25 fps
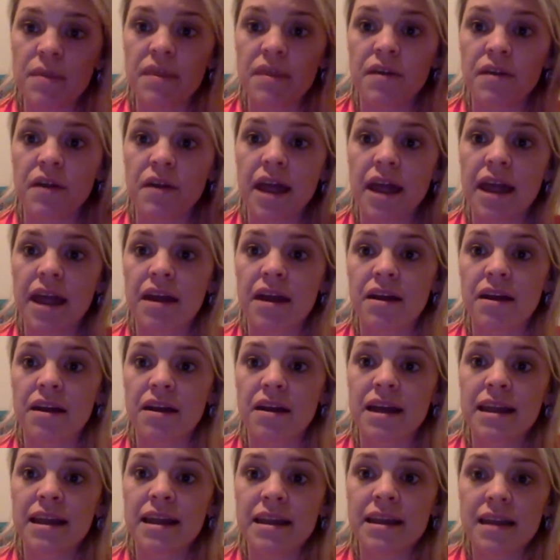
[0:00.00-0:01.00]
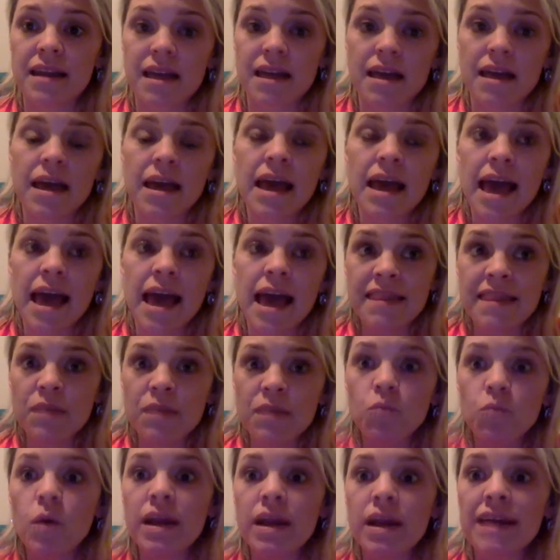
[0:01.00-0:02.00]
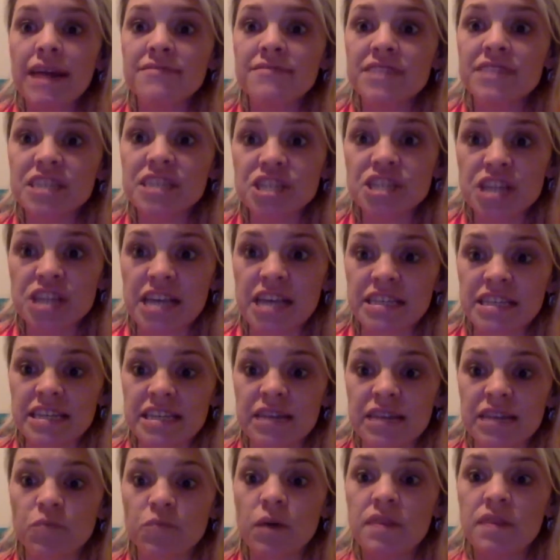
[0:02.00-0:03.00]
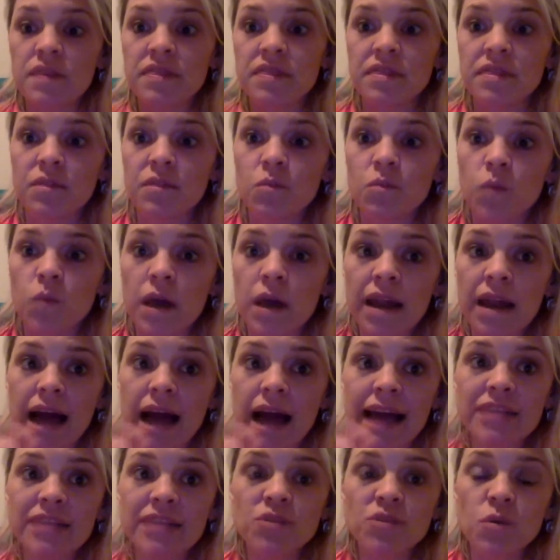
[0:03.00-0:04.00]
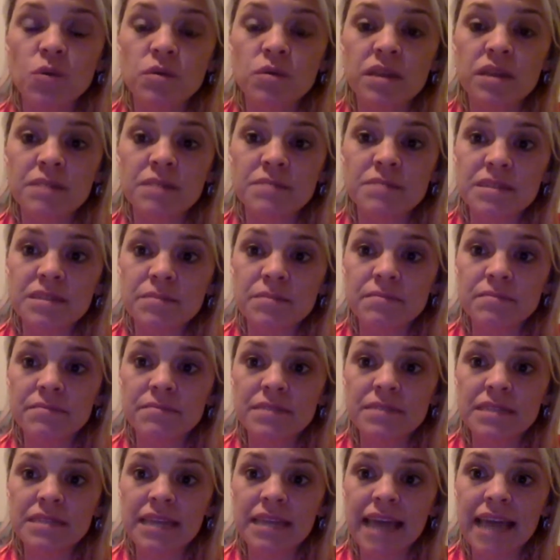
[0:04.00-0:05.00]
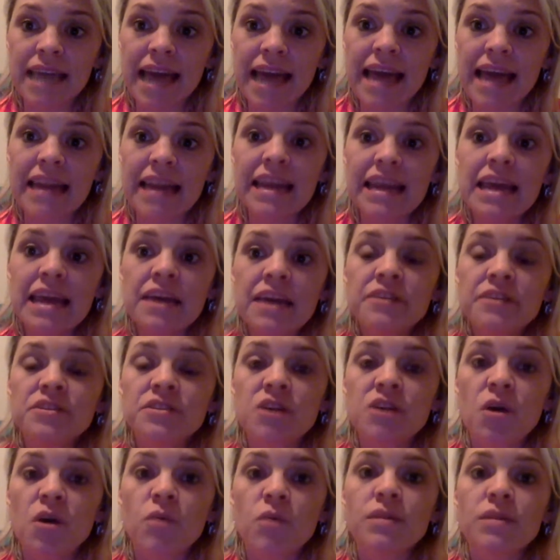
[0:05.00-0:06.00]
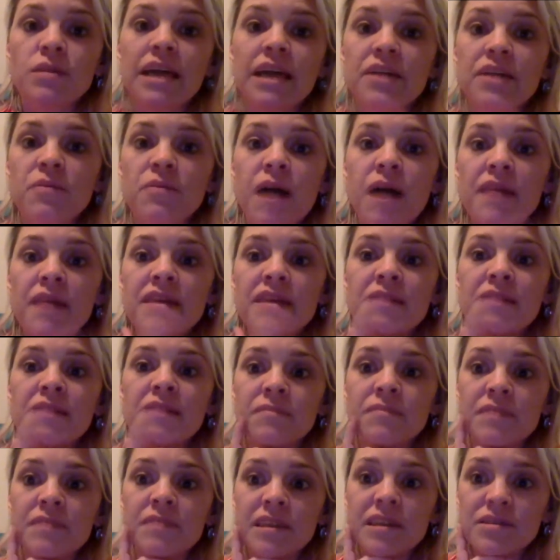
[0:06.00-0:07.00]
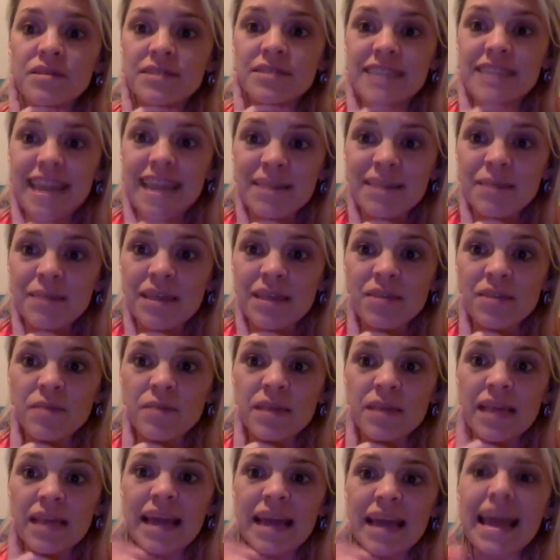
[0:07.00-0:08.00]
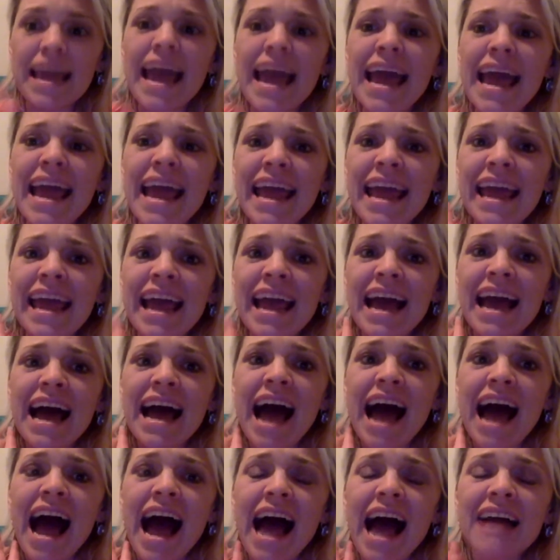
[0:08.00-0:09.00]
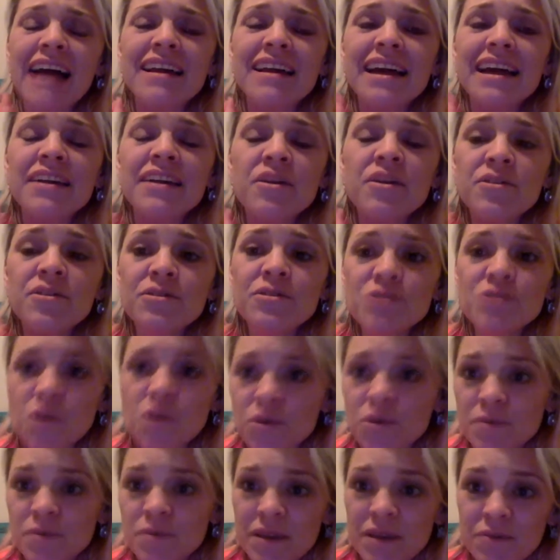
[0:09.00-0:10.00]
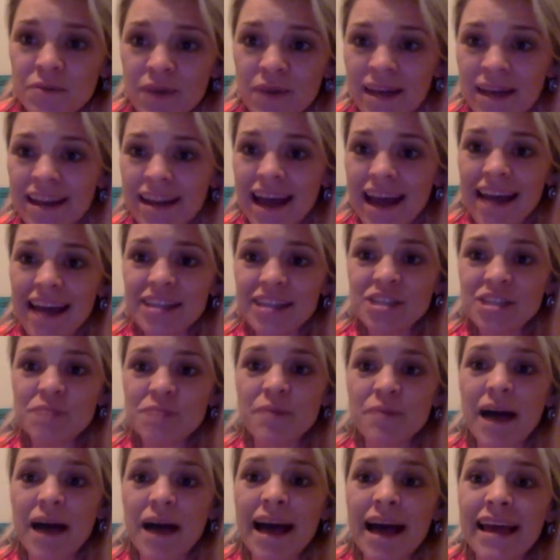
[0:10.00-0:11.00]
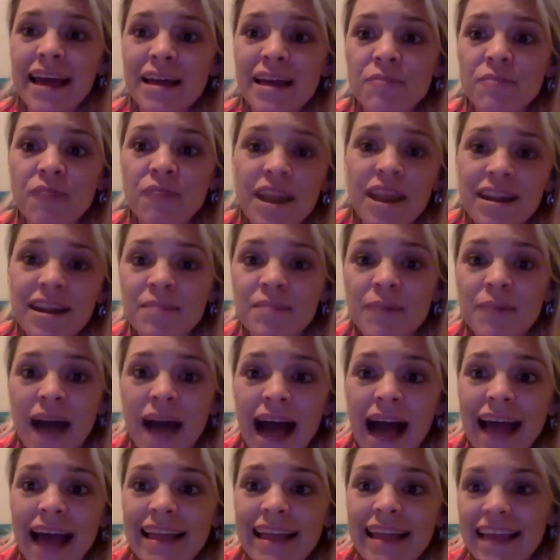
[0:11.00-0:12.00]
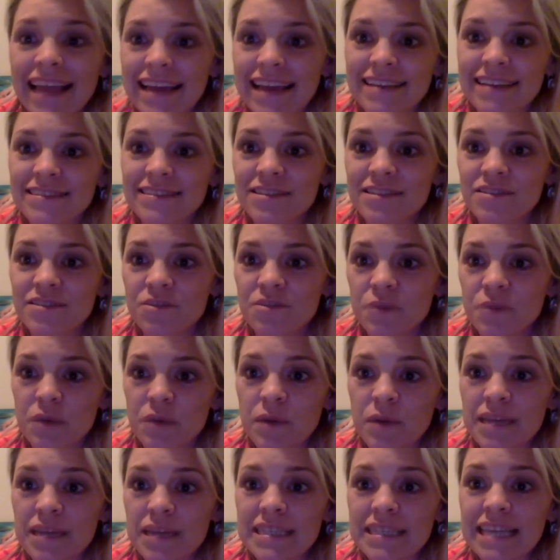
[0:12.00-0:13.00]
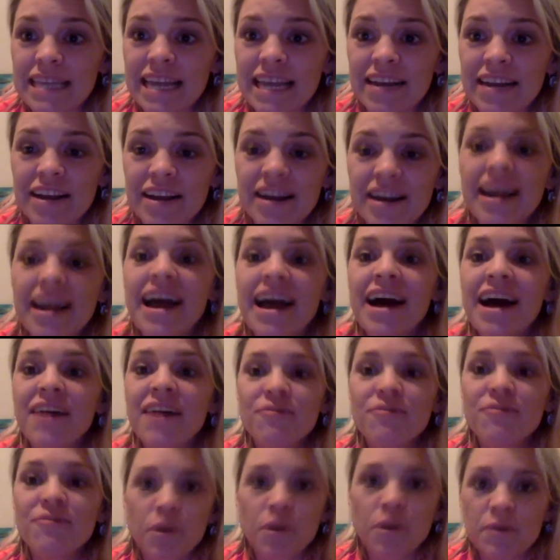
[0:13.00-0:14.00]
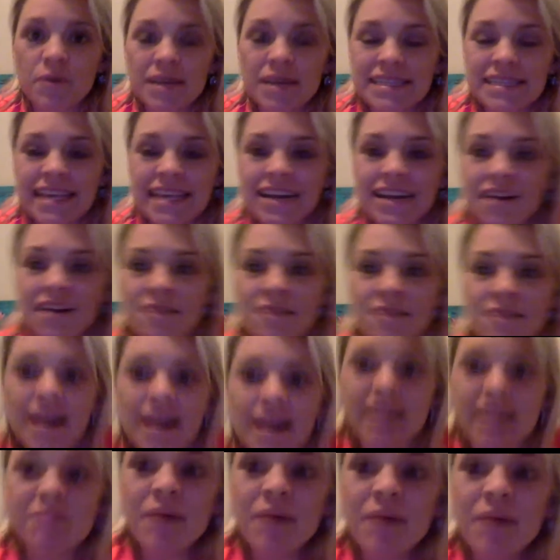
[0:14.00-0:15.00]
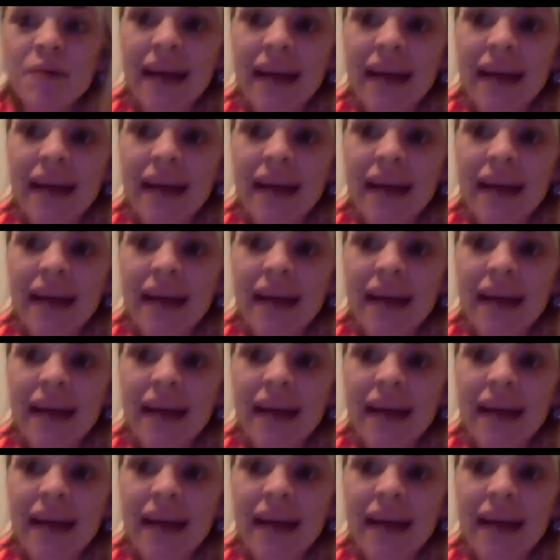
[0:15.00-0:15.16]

their hair and then what I've suggested, what I told them to get. So later on they'll say to me, they'll be like, hey, I know you told me what I should buy and I'm ready to buy, like 3 weeks later, 4 weeks later, I'm ready to buy